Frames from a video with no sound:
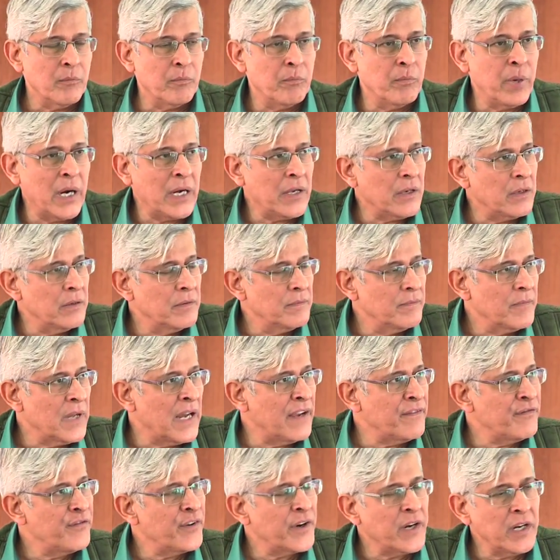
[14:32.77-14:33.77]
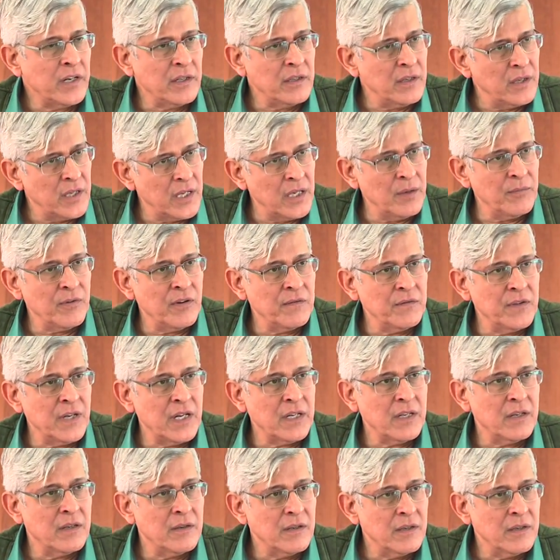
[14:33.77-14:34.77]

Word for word: But I forget the name of that